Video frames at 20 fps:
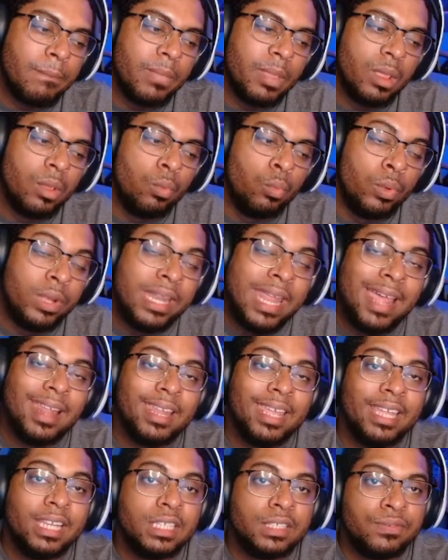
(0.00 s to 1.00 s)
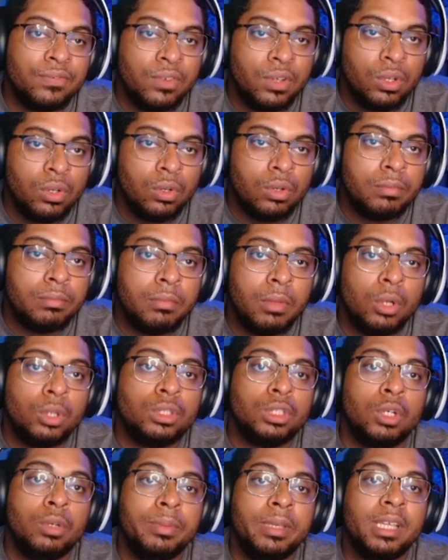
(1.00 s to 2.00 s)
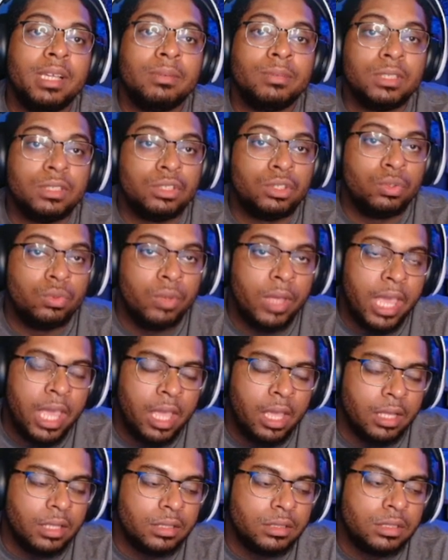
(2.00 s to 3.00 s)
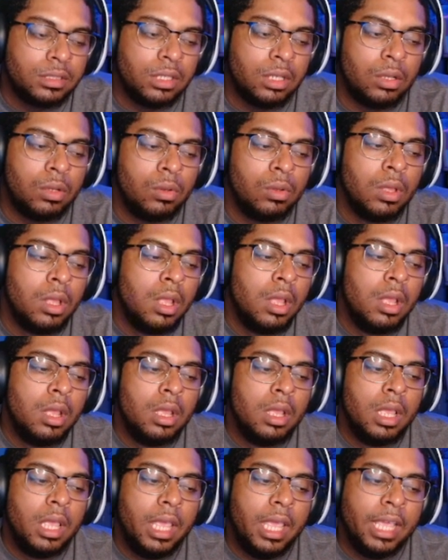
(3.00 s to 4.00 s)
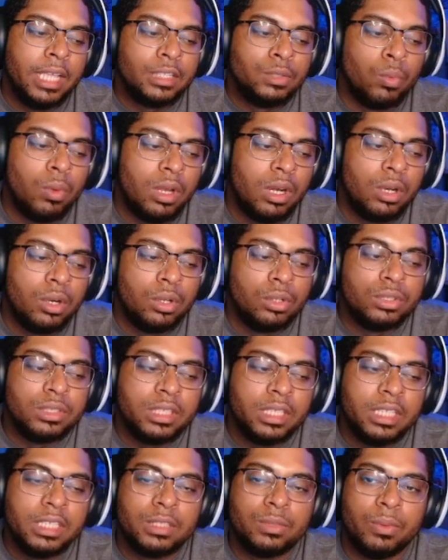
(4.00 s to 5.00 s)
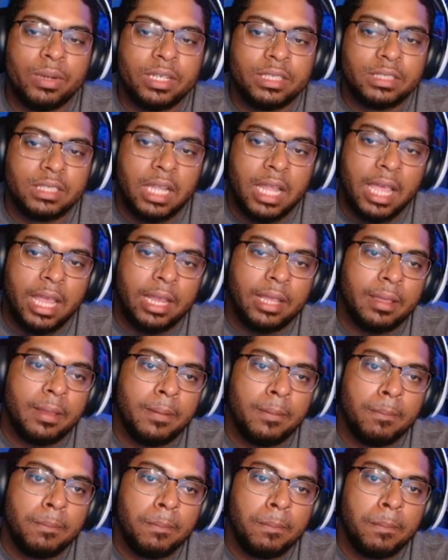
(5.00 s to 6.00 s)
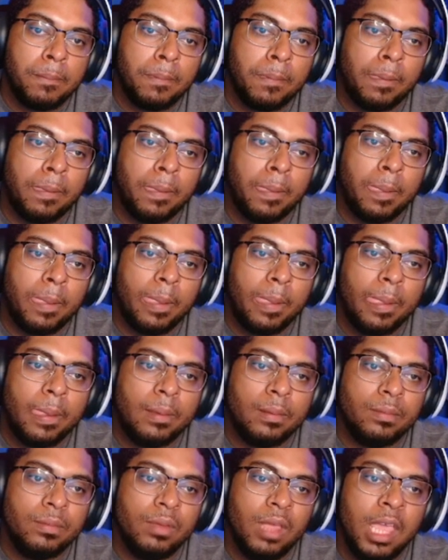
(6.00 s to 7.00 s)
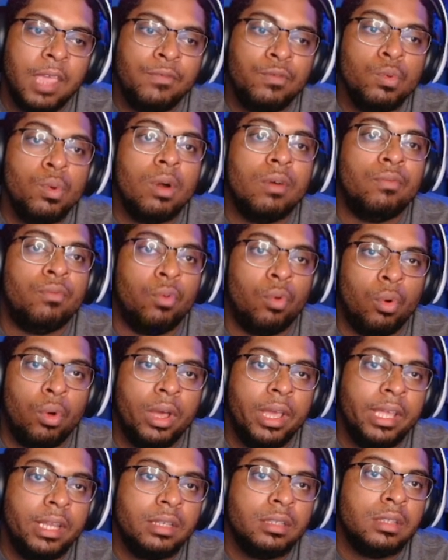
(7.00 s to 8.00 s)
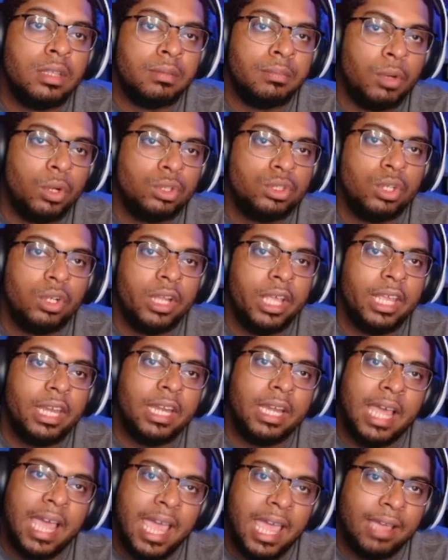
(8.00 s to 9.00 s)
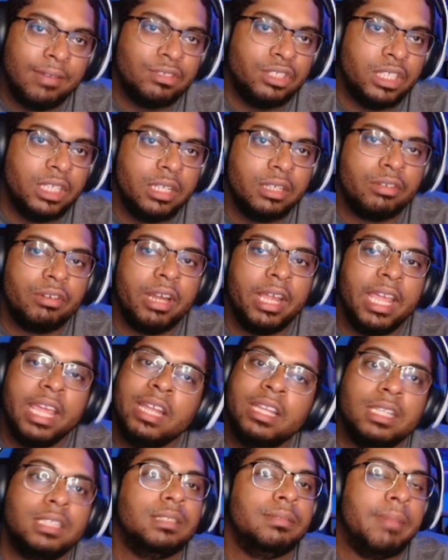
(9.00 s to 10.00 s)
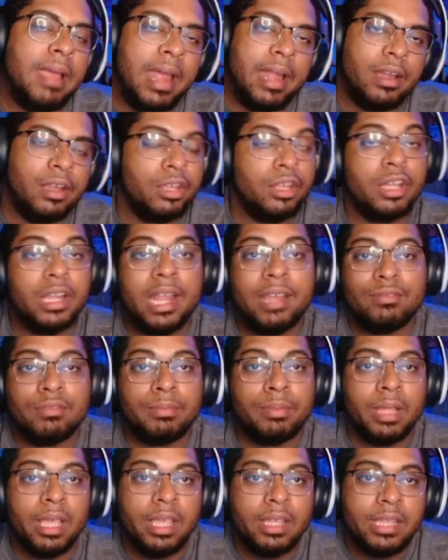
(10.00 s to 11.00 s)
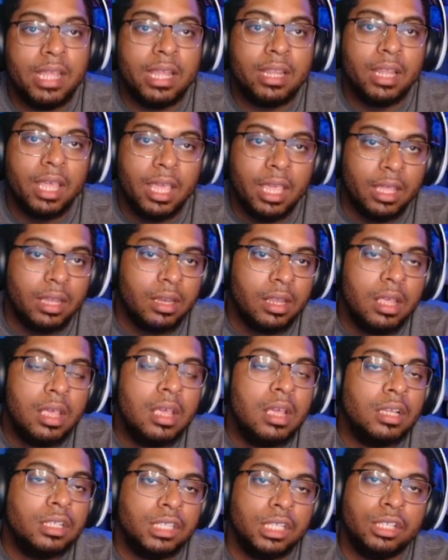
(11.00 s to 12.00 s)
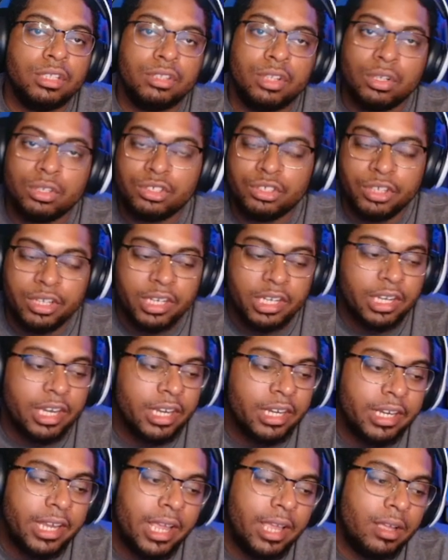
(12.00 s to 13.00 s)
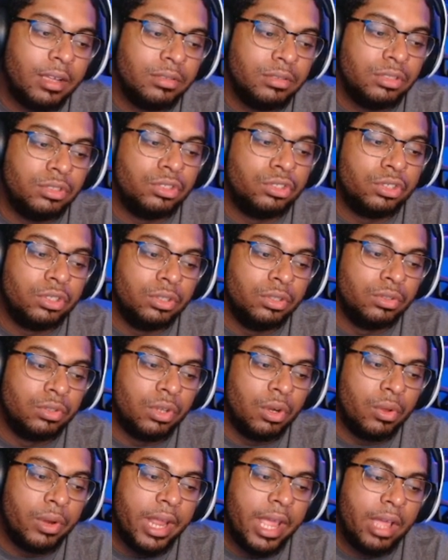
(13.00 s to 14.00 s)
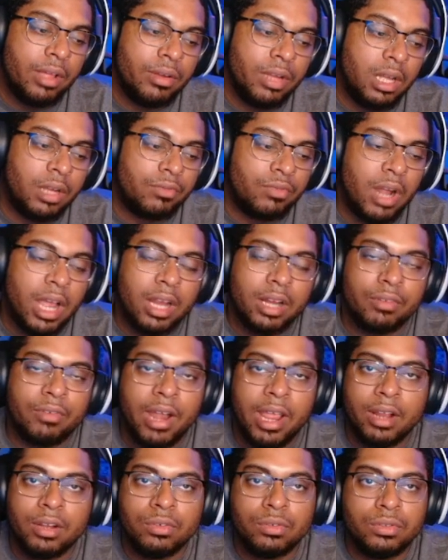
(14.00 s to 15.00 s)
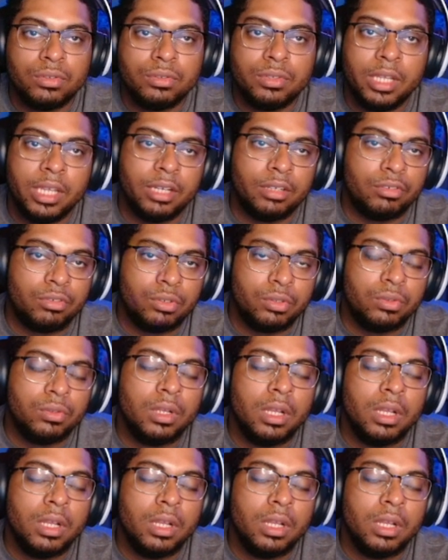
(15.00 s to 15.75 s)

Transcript: When that lane is full, Mojo becomes a 2/8. So it's one of those things where it's like, if you avoid the Mojo lane and I have Jean Grey, it doesn't matter. You're gonna have to play in that lane. So you throw Jean Grey down, you throw down Rocket Raccoon and Groot,